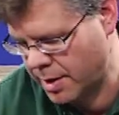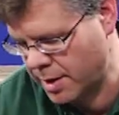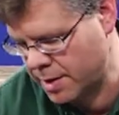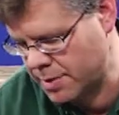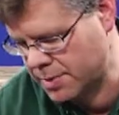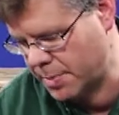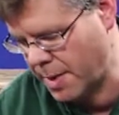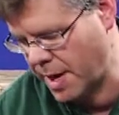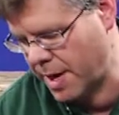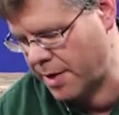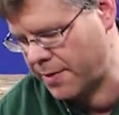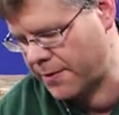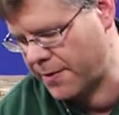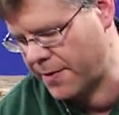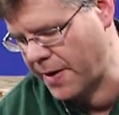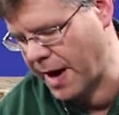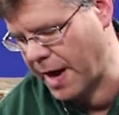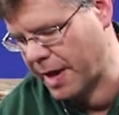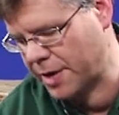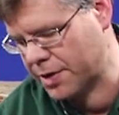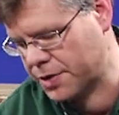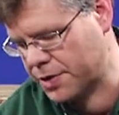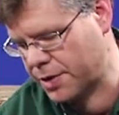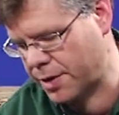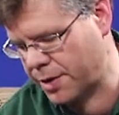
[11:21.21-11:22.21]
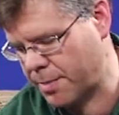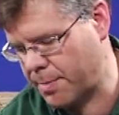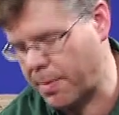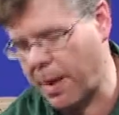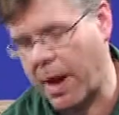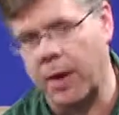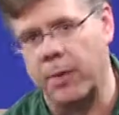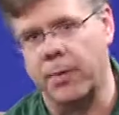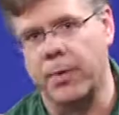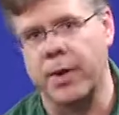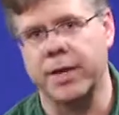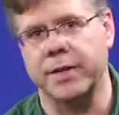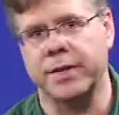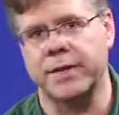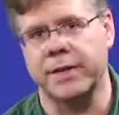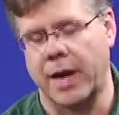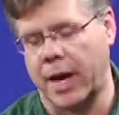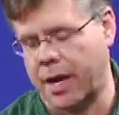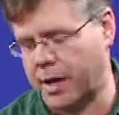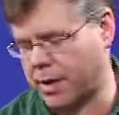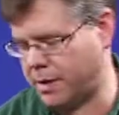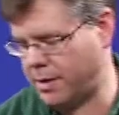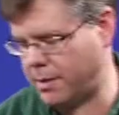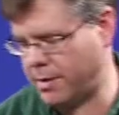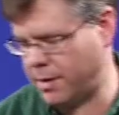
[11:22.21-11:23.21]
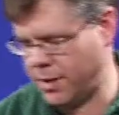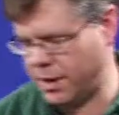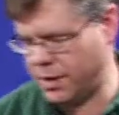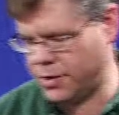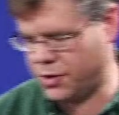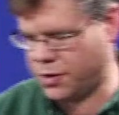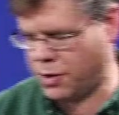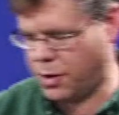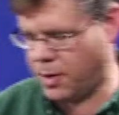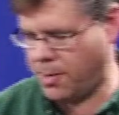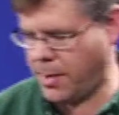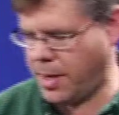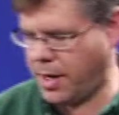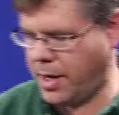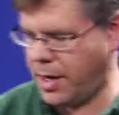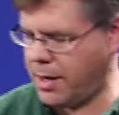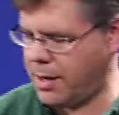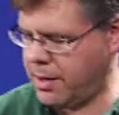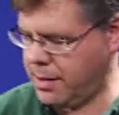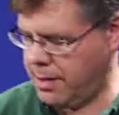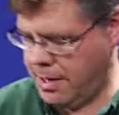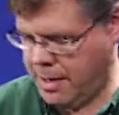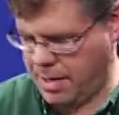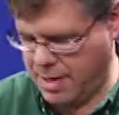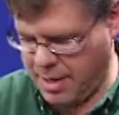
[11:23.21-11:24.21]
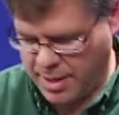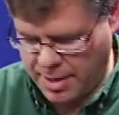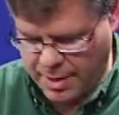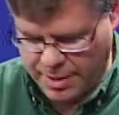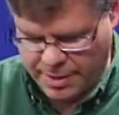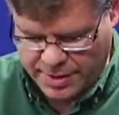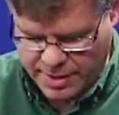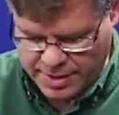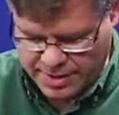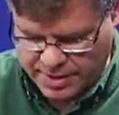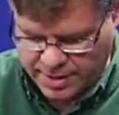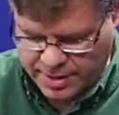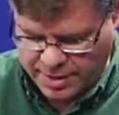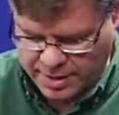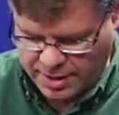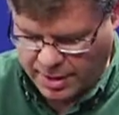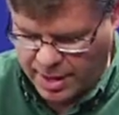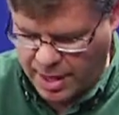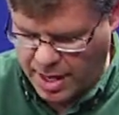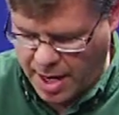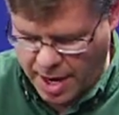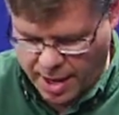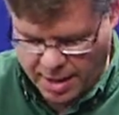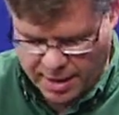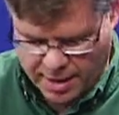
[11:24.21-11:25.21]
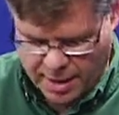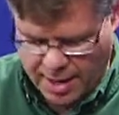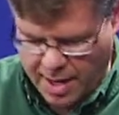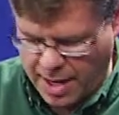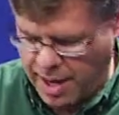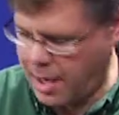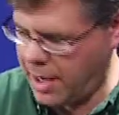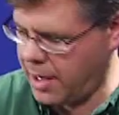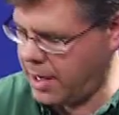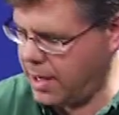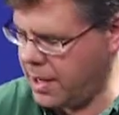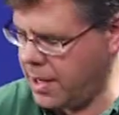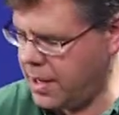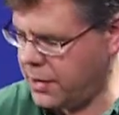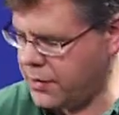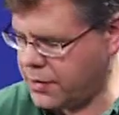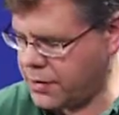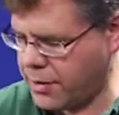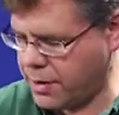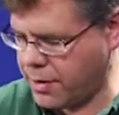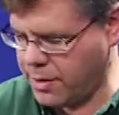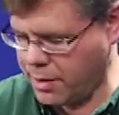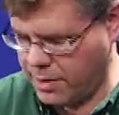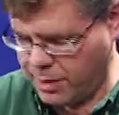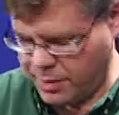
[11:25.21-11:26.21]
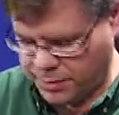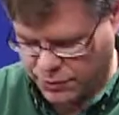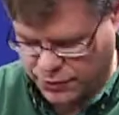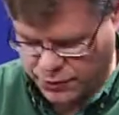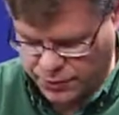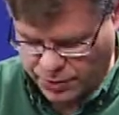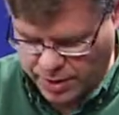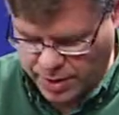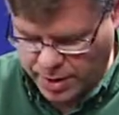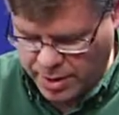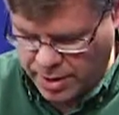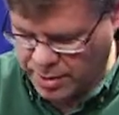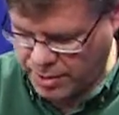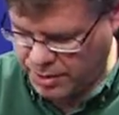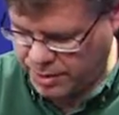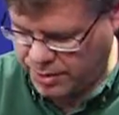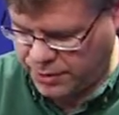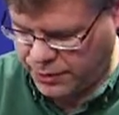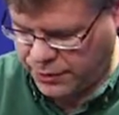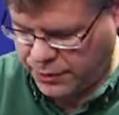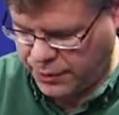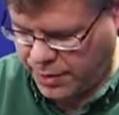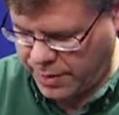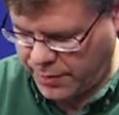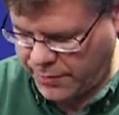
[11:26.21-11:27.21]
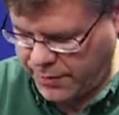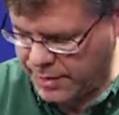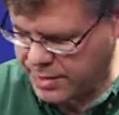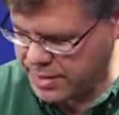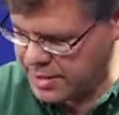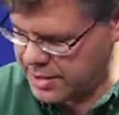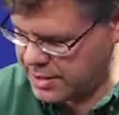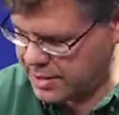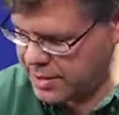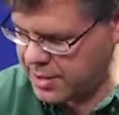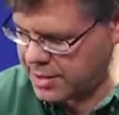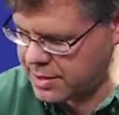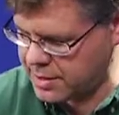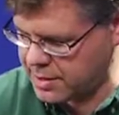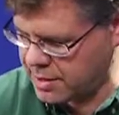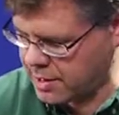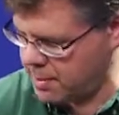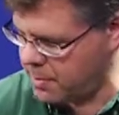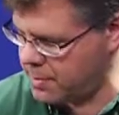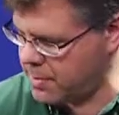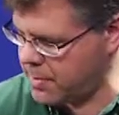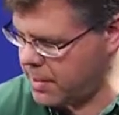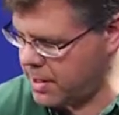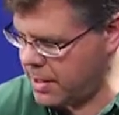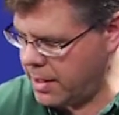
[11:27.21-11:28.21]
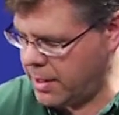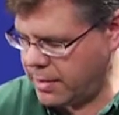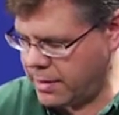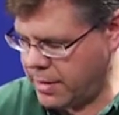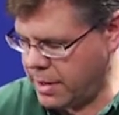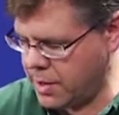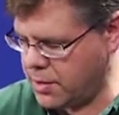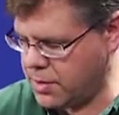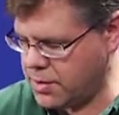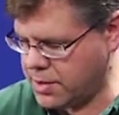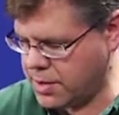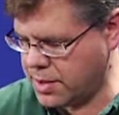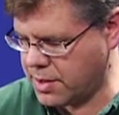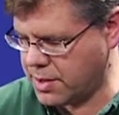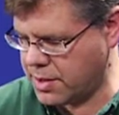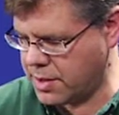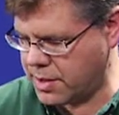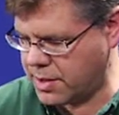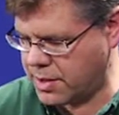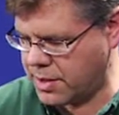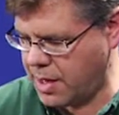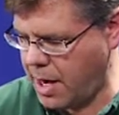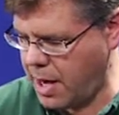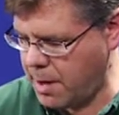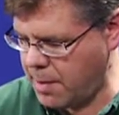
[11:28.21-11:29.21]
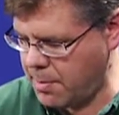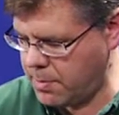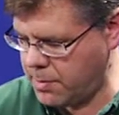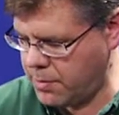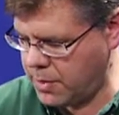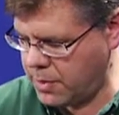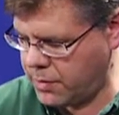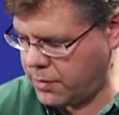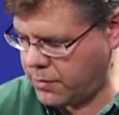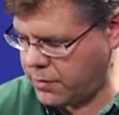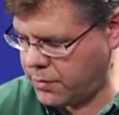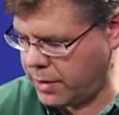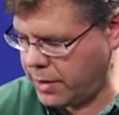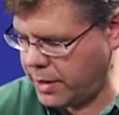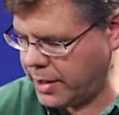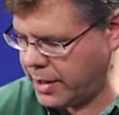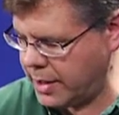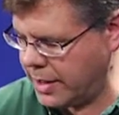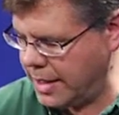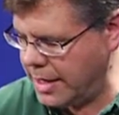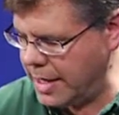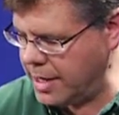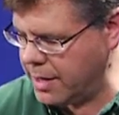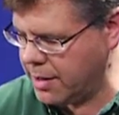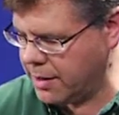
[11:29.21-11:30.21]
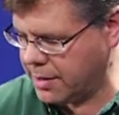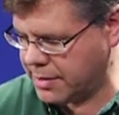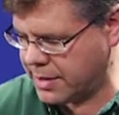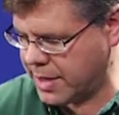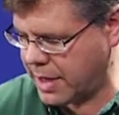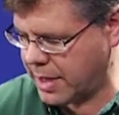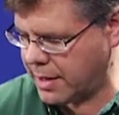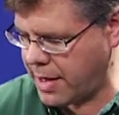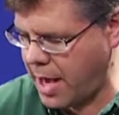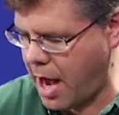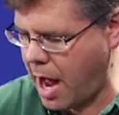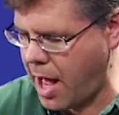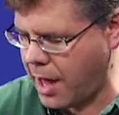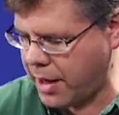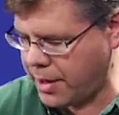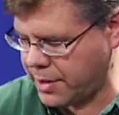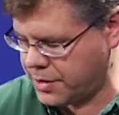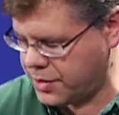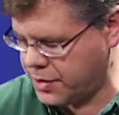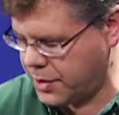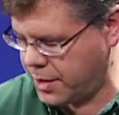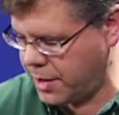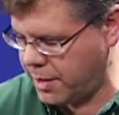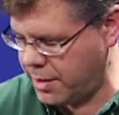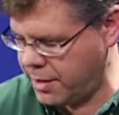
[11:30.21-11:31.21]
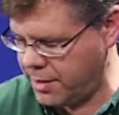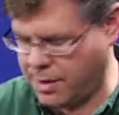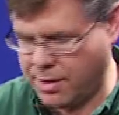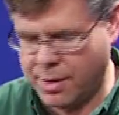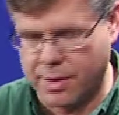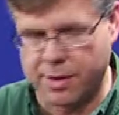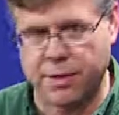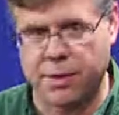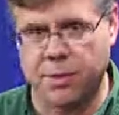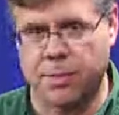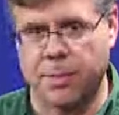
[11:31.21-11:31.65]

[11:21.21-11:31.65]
is manufactured by Rinntech in Germany. This is again a internal drill driven system that uses the same drilling needle technology to